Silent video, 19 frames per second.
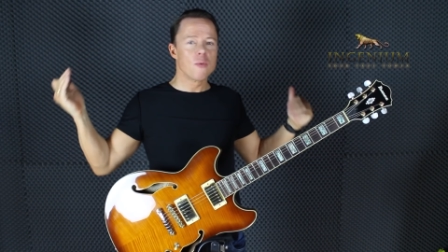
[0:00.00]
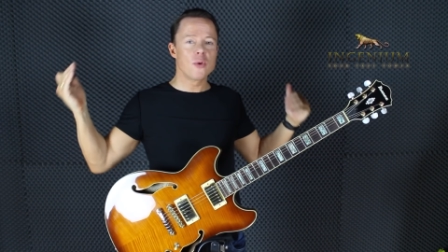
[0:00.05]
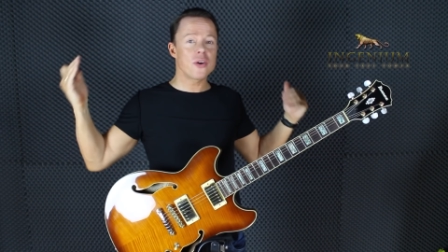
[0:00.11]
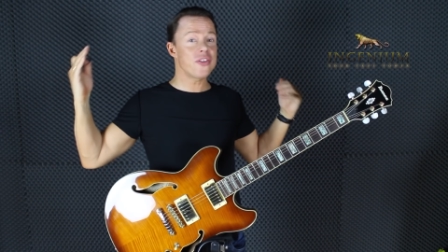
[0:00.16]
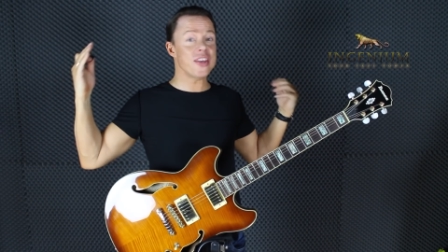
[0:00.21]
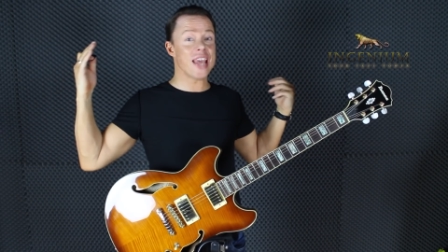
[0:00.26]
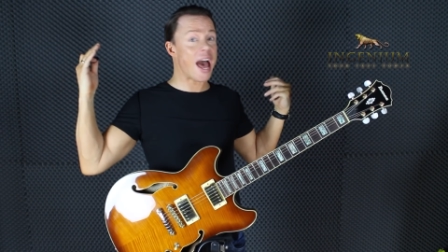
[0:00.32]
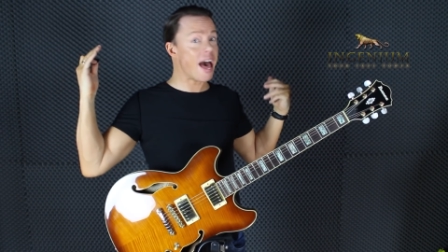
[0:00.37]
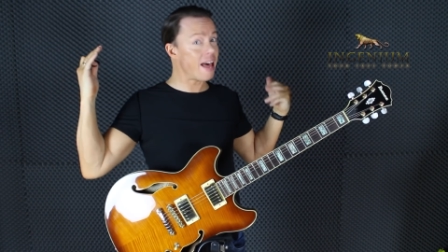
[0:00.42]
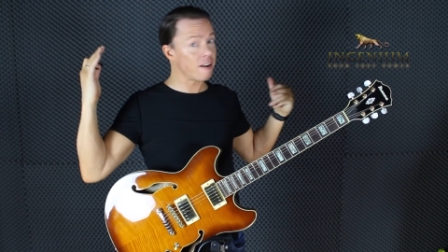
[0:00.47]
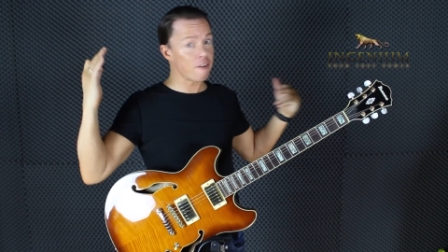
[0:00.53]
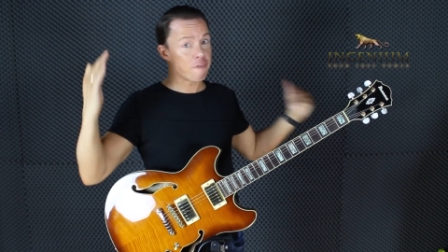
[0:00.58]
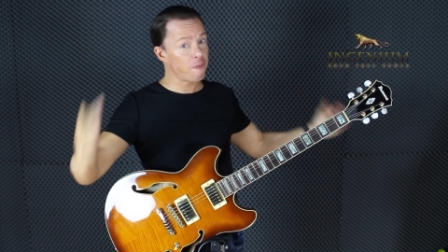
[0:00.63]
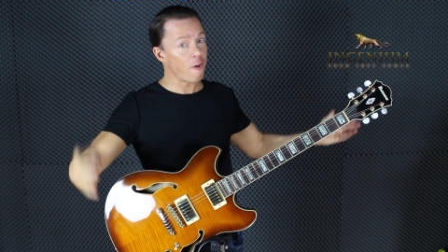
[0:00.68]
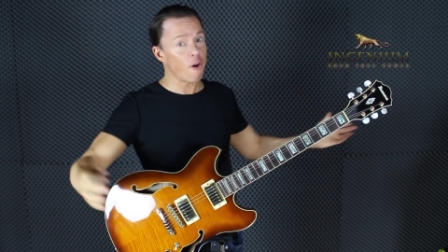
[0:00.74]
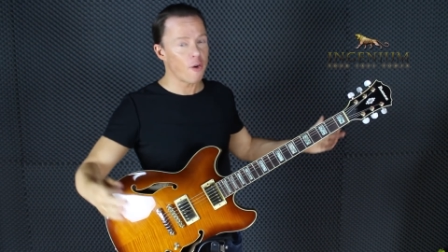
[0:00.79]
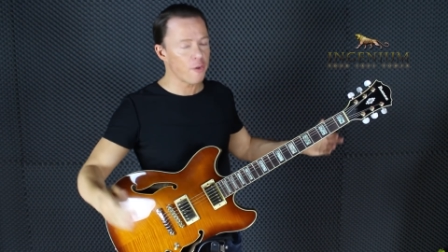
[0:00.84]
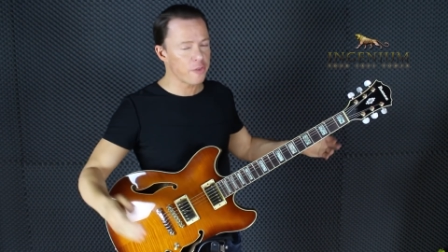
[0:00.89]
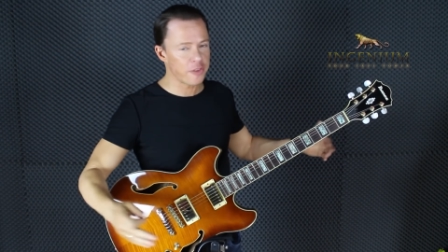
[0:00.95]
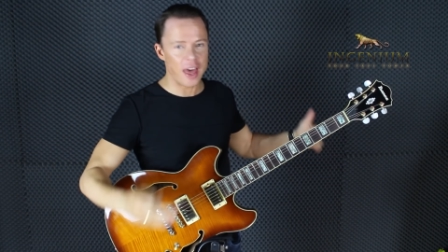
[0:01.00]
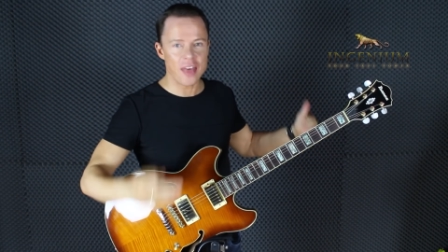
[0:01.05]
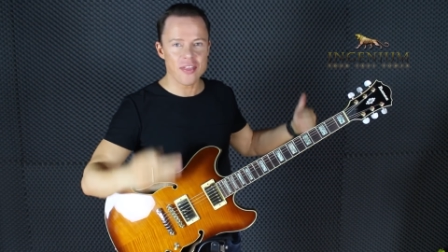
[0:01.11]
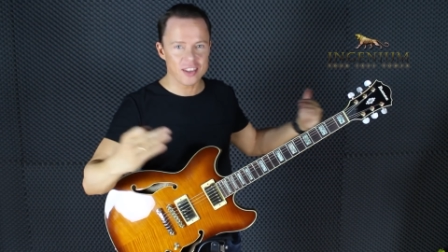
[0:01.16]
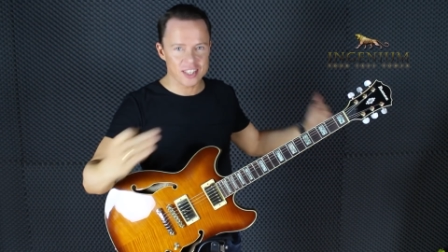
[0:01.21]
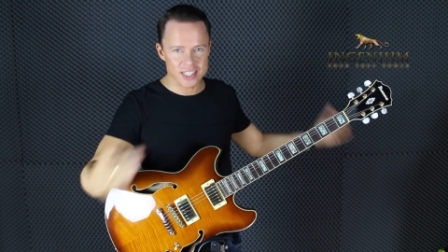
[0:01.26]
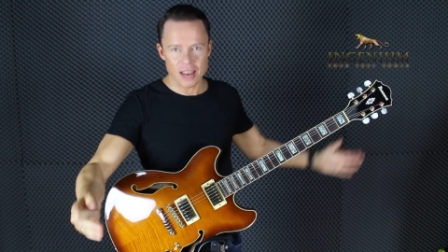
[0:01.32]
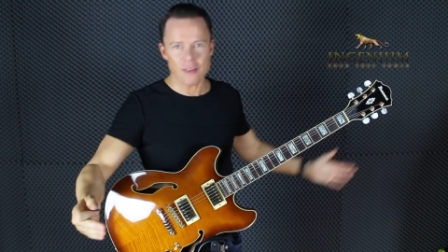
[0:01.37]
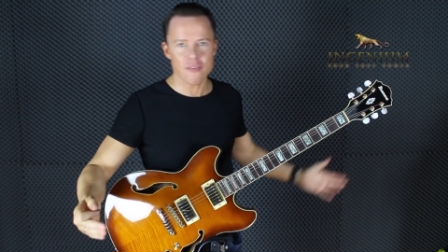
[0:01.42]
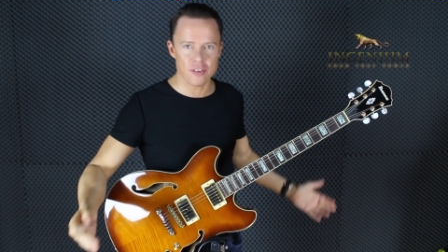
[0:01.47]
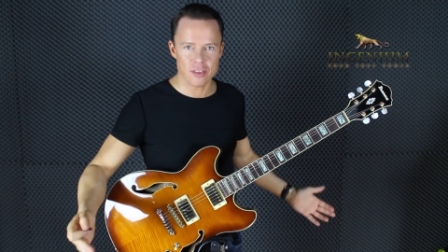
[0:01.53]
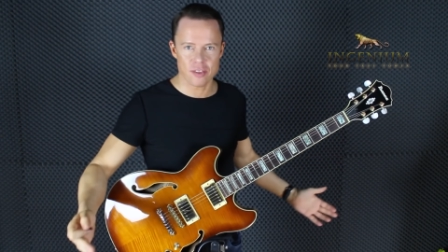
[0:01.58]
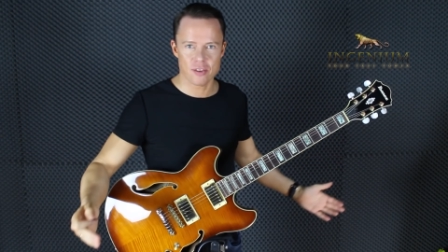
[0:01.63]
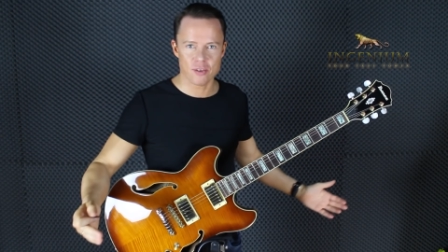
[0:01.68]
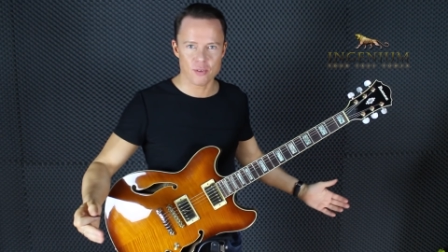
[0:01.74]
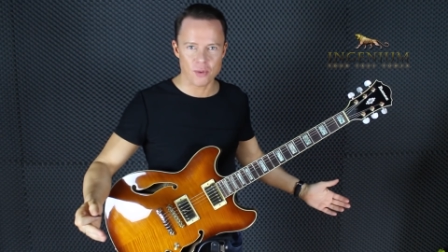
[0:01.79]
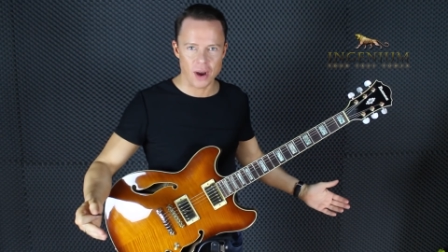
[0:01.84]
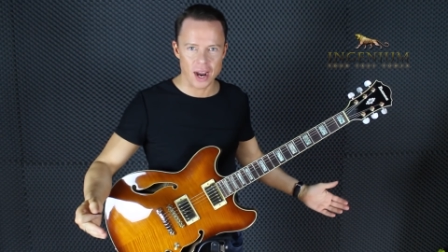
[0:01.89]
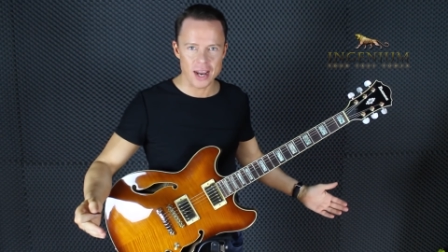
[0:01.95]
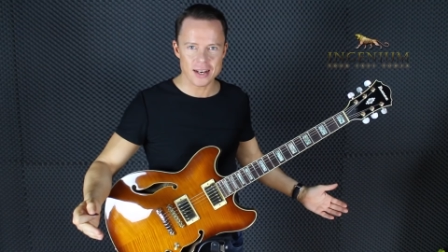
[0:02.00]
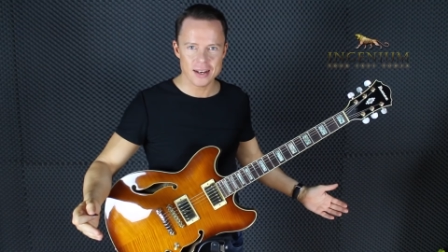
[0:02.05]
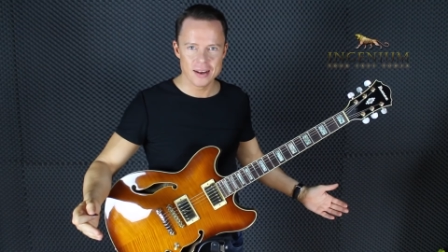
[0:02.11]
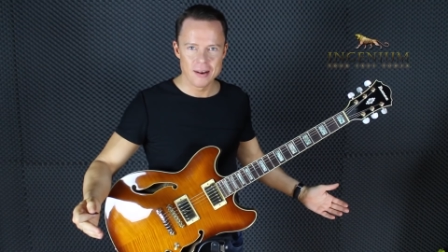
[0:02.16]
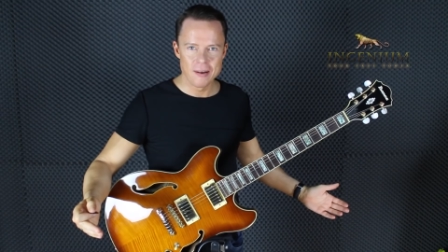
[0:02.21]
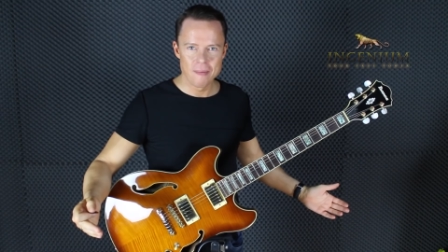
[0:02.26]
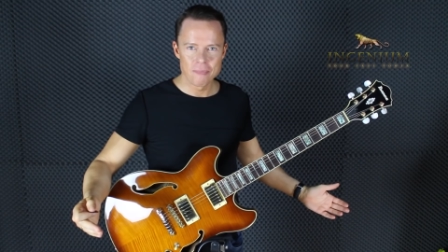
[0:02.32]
with the added fourth and the seventh, right?